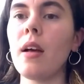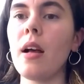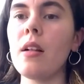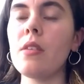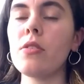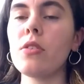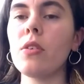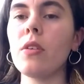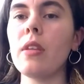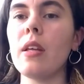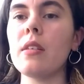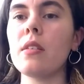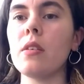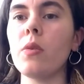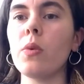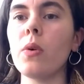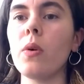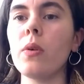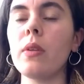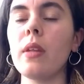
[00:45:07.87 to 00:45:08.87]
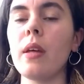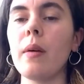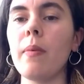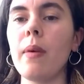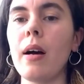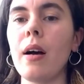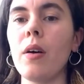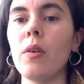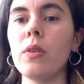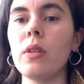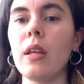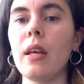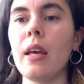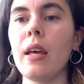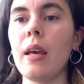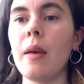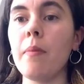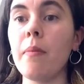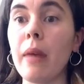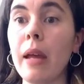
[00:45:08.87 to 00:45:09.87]
also that she wrote about
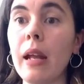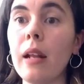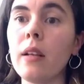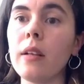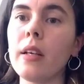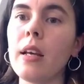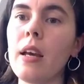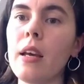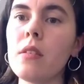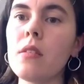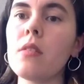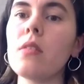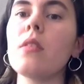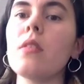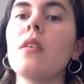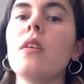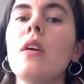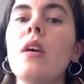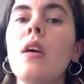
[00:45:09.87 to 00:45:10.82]
male gaze.